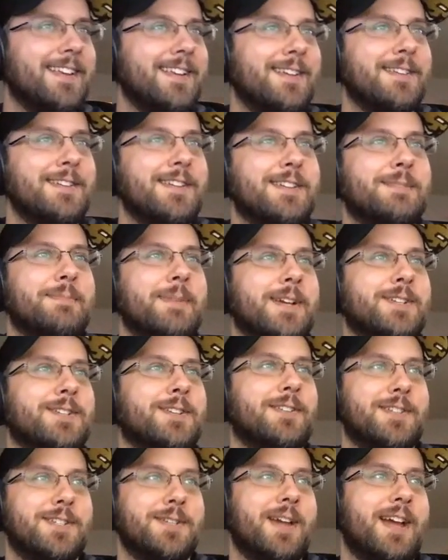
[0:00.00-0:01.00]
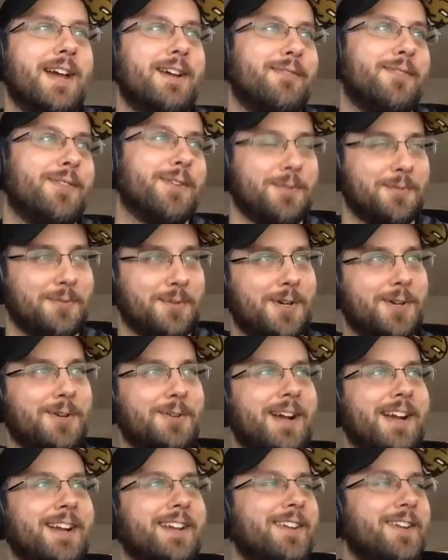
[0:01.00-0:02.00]
need to make sure that you have the
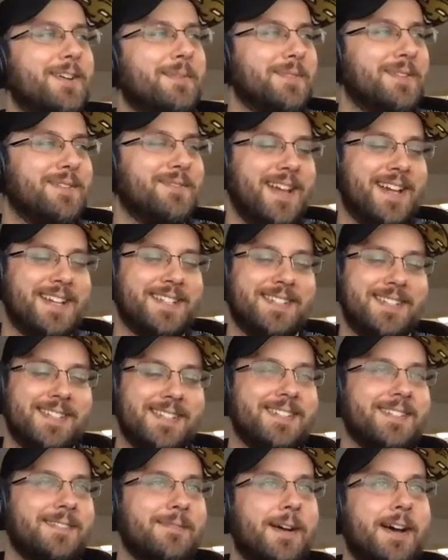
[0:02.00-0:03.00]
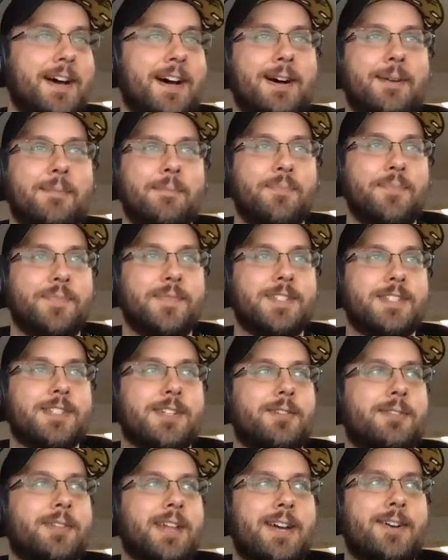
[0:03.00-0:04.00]
correct number of S's.
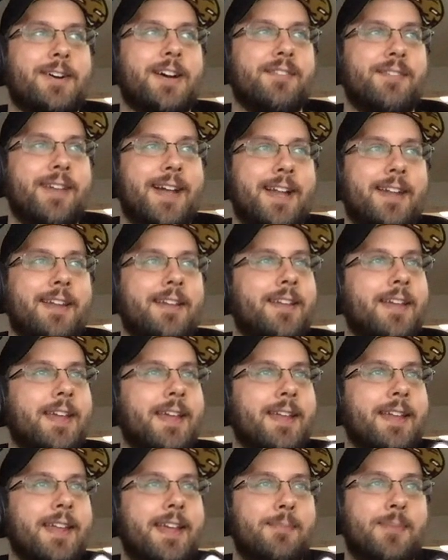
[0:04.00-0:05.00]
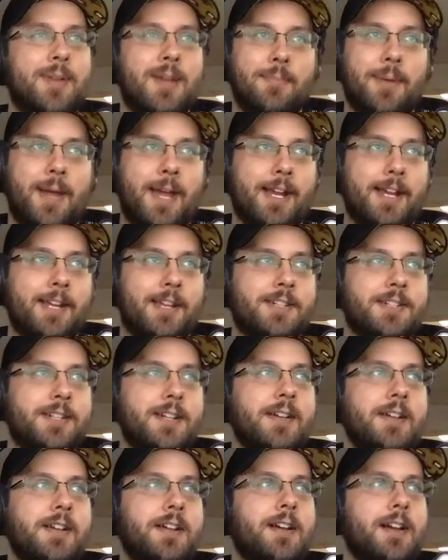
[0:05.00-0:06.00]
So now I've added an npm package
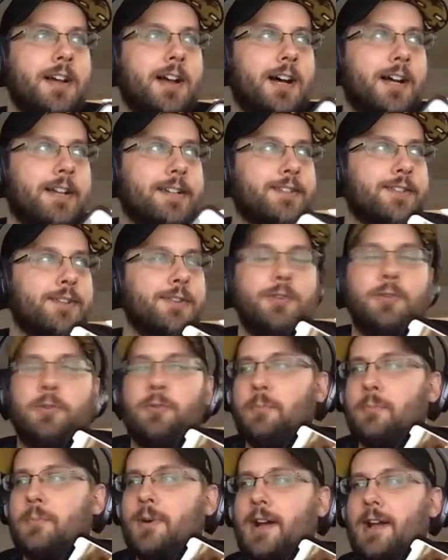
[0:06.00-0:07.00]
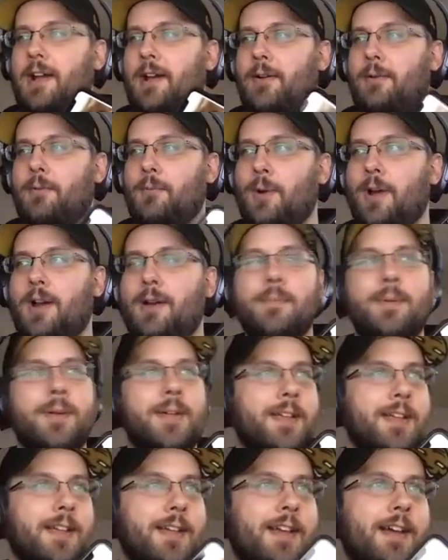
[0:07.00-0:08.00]
to my web
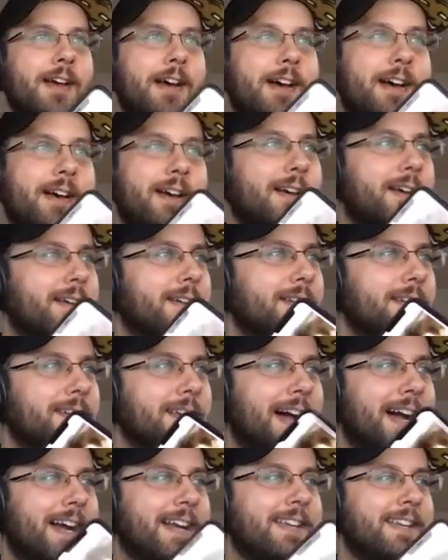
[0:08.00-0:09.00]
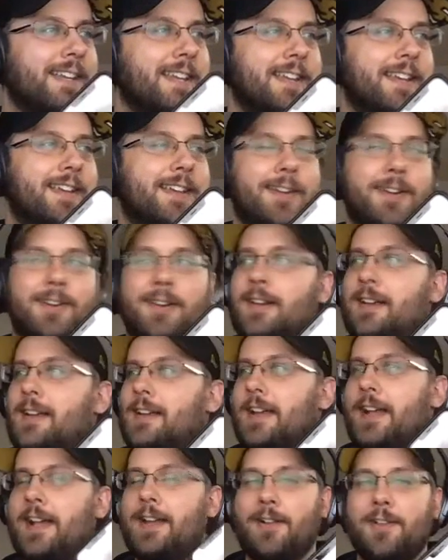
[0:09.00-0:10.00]
IDE here,
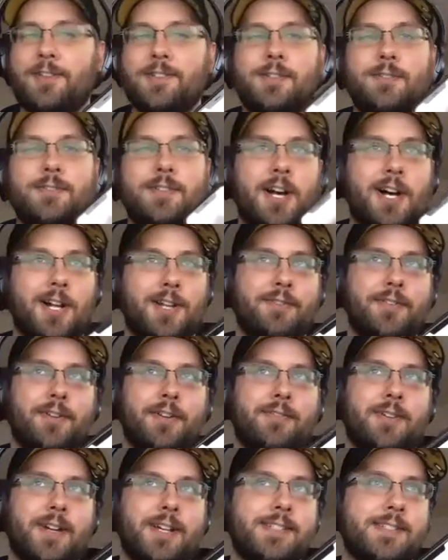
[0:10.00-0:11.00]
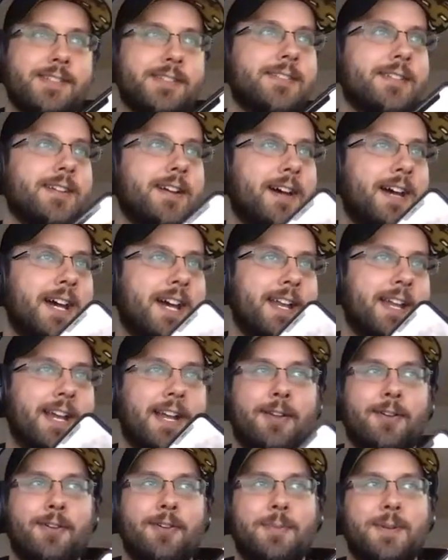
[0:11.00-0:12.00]
and also to all of your devices. And I
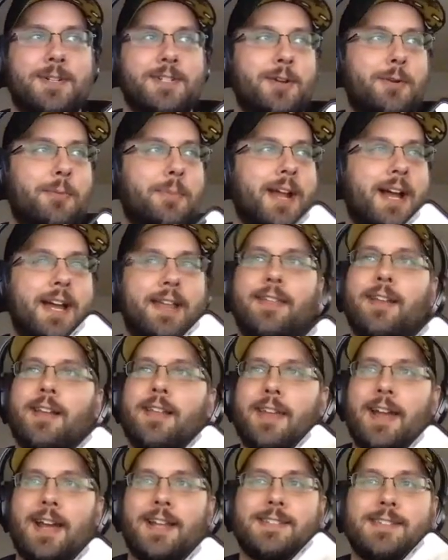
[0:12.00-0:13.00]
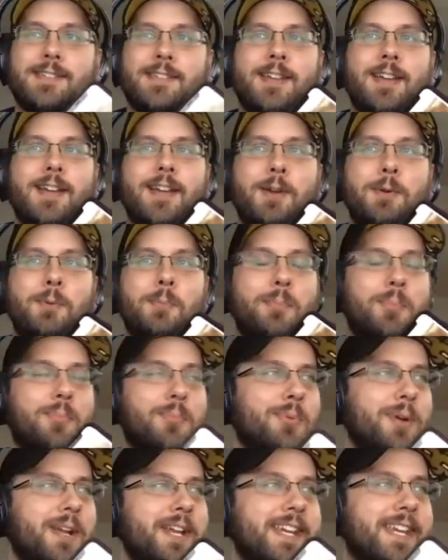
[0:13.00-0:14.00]
don't know about you, but I think that's
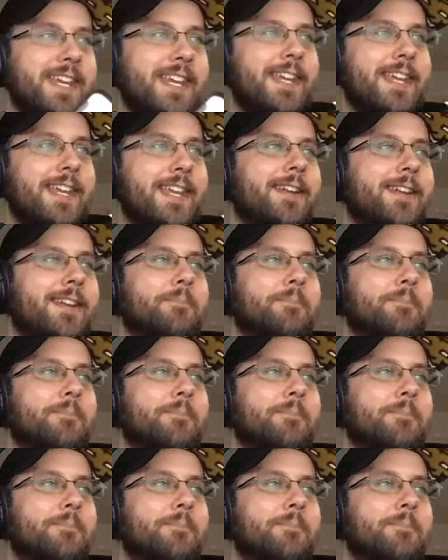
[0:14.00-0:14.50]
pretty keen.